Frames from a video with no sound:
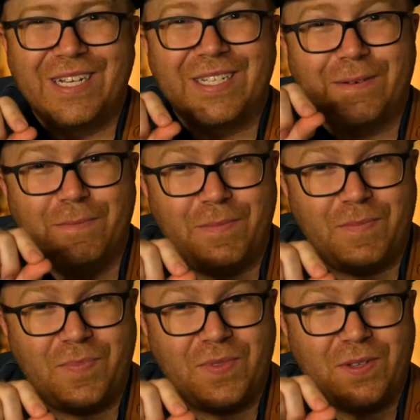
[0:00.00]

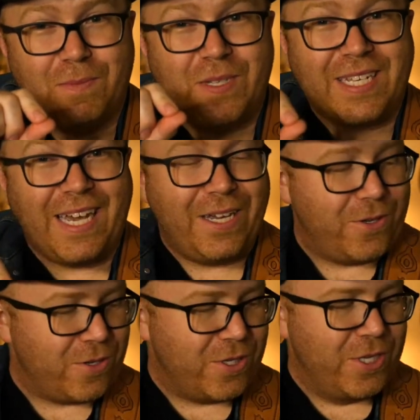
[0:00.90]
some
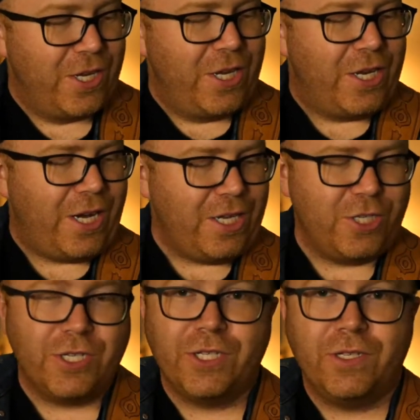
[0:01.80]
scales, not
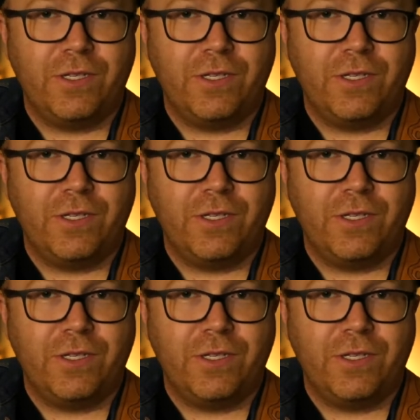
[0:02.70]
just, I